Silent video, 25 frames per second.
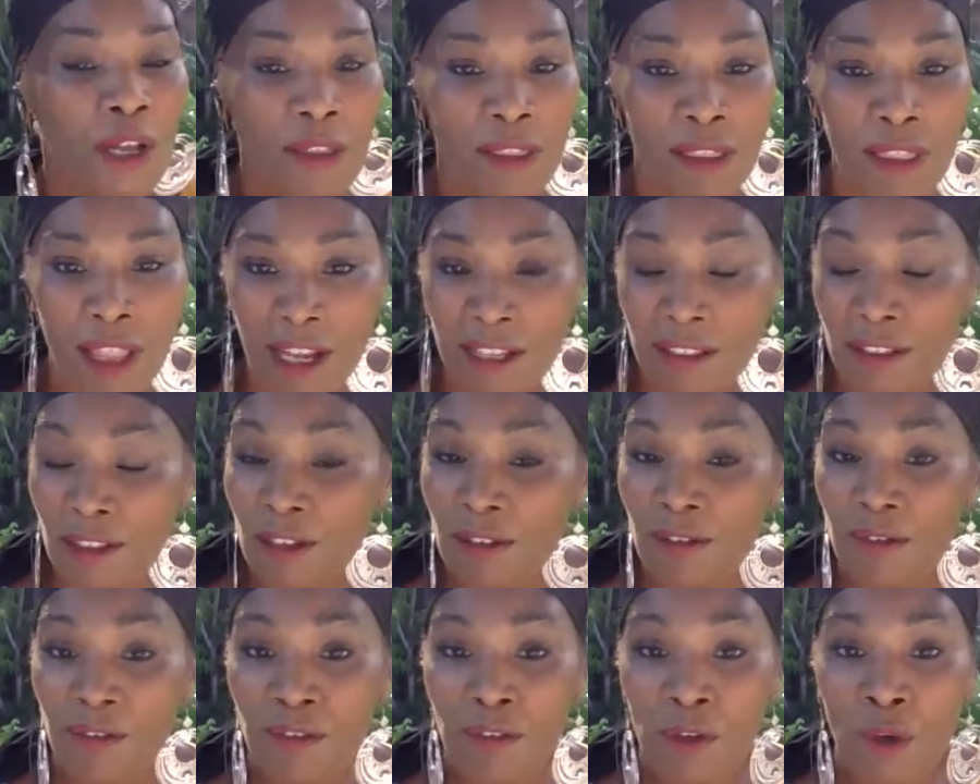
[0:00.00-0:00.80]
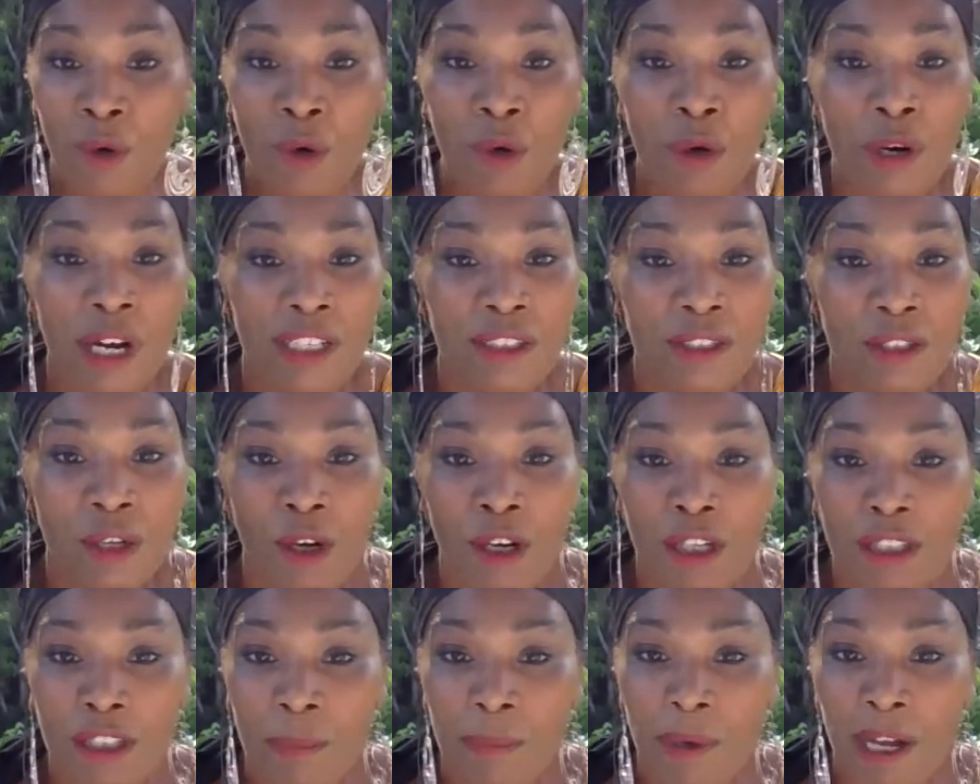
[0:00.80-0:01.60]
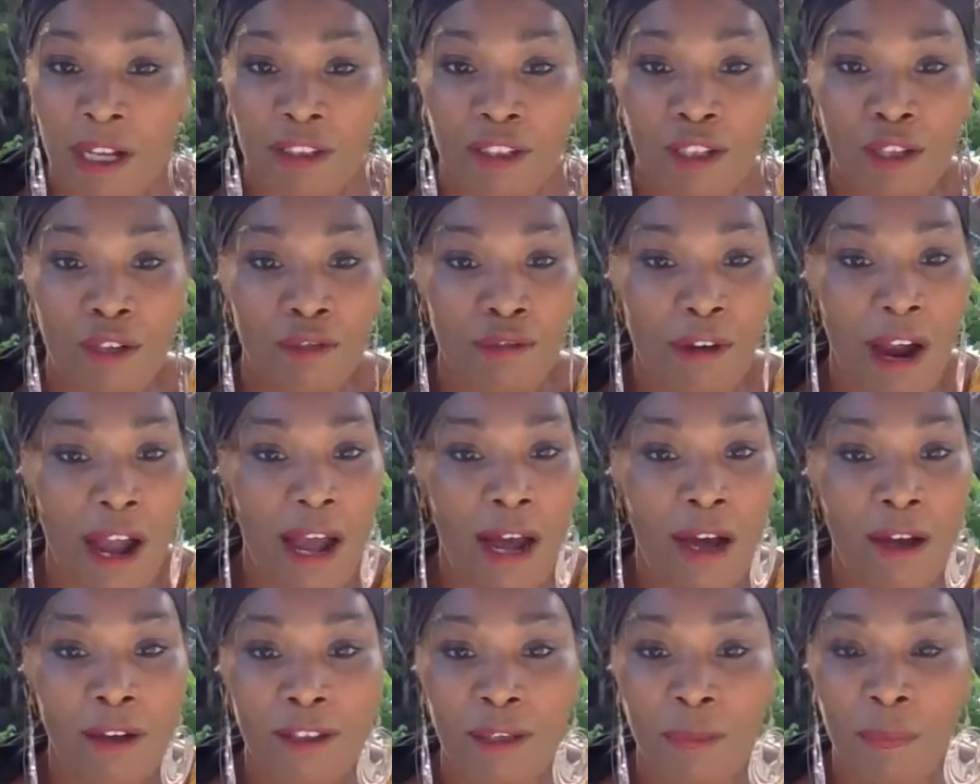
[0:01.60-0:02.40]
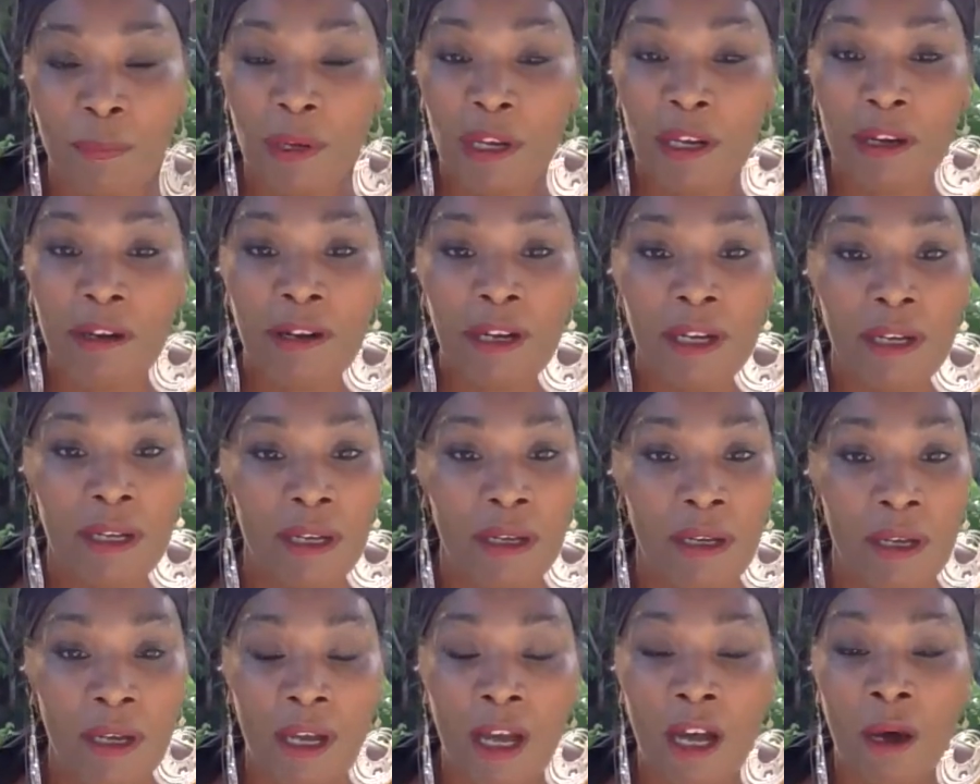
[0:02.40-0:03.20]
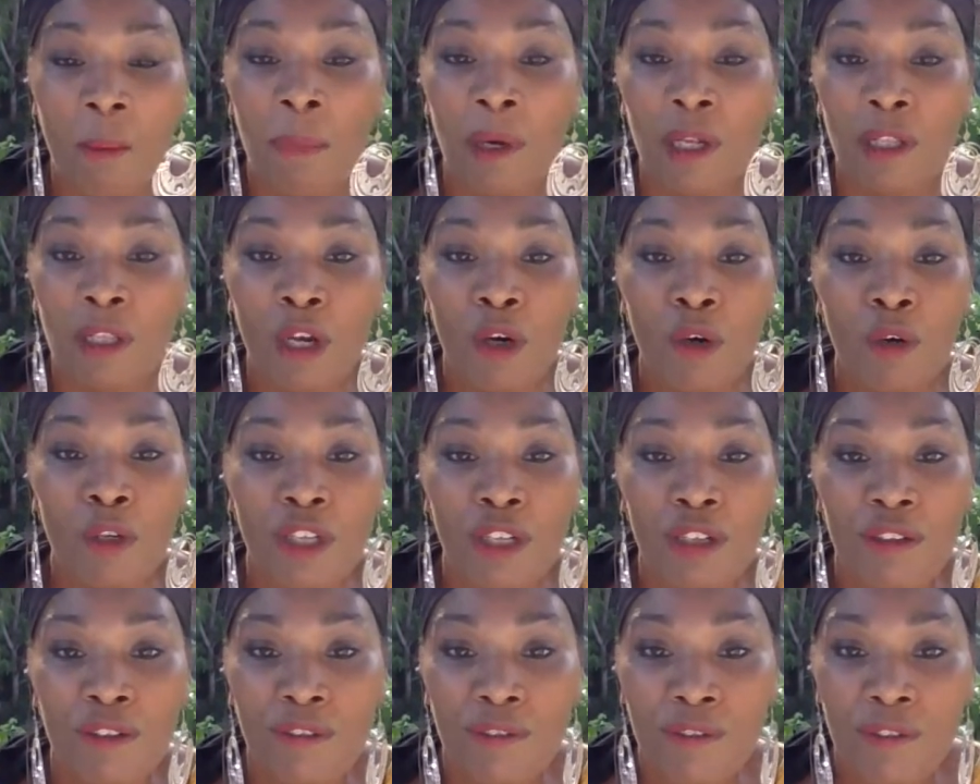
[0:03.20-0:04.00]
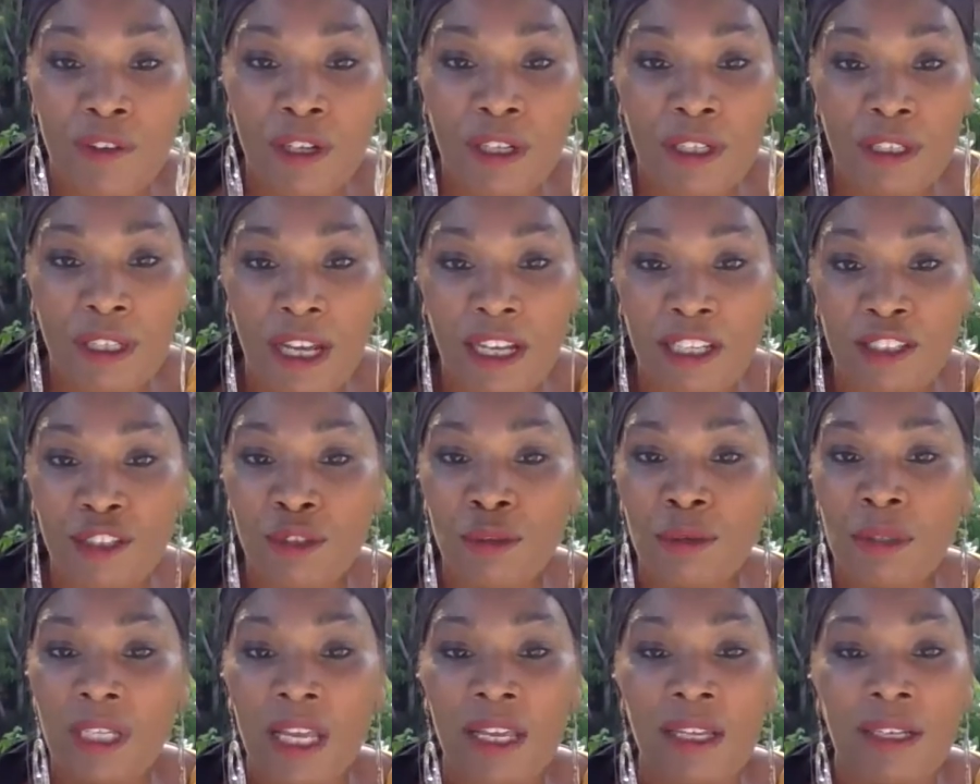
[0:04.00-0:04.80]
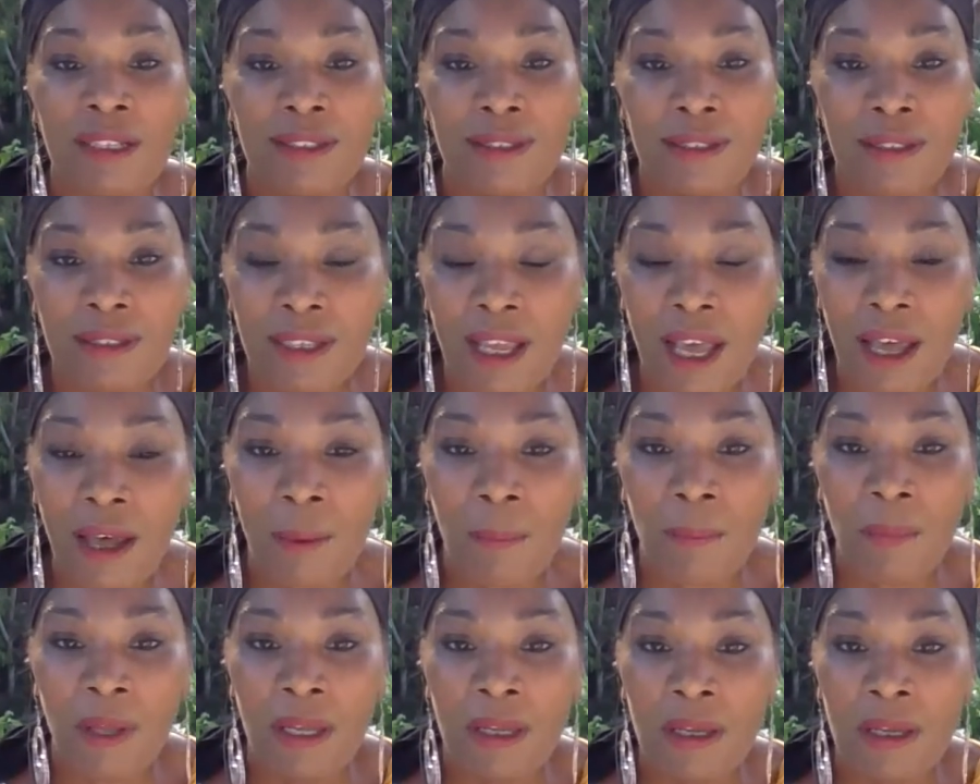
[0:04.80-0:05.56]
like the floor I talked about, the ground appearing below your foot as you take a step,